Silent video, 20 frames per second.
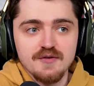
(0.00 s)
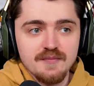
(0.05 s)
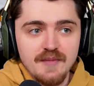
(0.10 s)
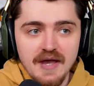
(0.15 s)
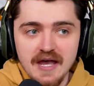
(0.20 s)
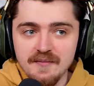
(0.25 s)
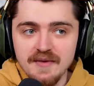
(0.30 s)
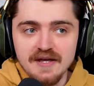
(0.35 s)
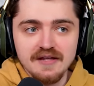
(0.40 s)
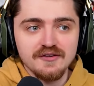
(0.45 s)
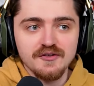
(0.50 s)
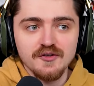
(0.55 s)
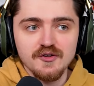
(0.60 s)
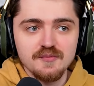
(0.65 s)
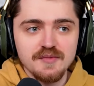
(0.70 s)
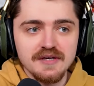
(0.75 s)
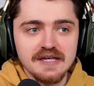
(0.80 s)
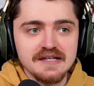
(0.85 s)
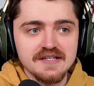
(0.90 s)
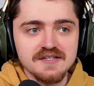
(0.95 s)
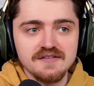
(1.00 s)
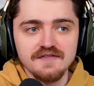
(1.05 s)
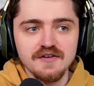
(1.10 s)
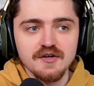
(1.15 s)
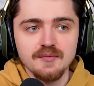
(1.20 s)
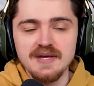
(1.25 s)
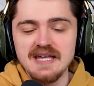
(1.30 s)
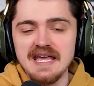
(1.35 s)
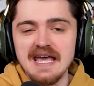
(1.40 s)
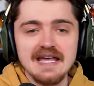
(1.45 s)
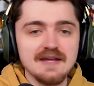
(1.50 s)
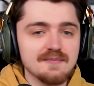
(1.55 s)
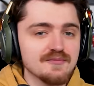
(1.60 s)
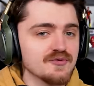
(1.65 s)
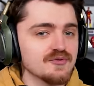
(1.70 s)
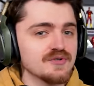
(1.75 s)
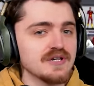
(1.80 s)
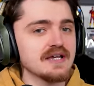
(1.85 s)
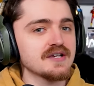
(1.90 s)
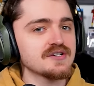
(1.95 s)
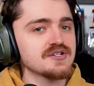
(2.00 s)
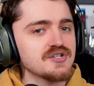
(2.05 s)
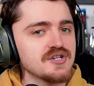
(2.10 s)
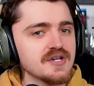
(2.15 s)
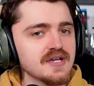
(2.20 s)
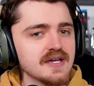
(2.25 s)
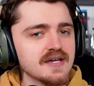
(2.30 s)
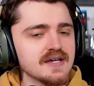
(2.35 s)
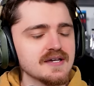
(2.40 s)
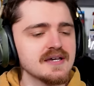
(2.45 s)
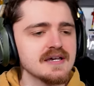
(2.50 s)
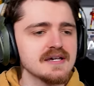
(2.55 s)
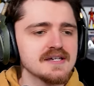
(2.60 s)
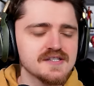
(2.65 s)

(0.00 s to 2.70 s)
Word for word: the Batman 2 begins filming April next year.